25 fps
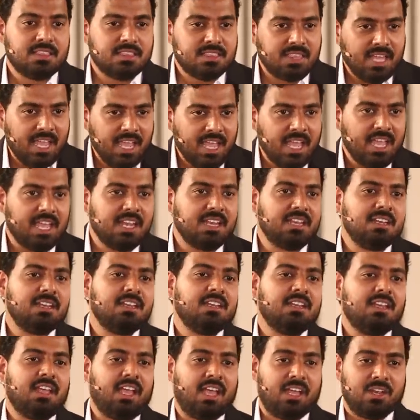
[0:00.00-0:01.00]

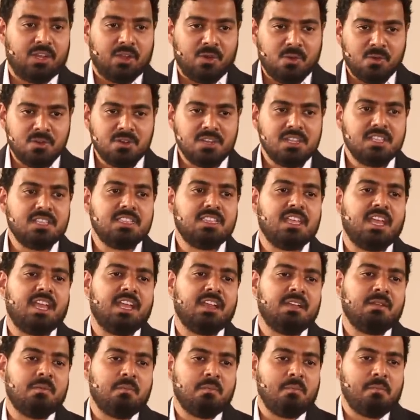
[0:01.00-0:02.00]
Then, and only
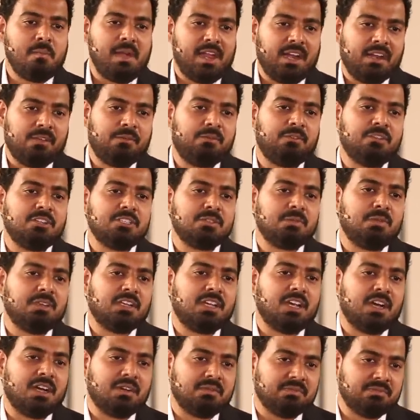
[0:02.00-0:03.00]
then, metaphors
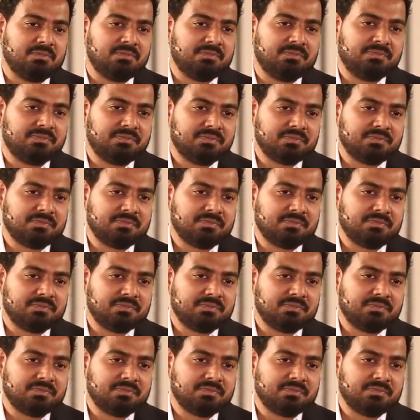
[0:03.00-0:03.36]
become